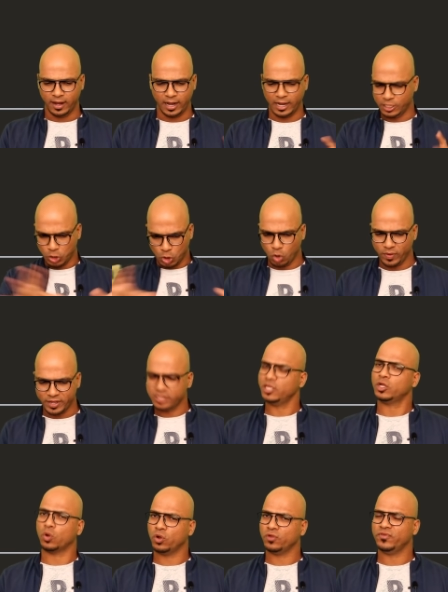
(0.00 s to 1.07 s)
And nowhere in the
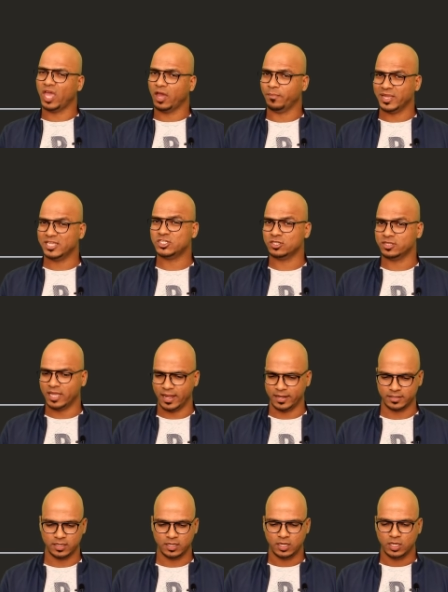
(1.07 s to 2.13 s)
code we have mentioned that.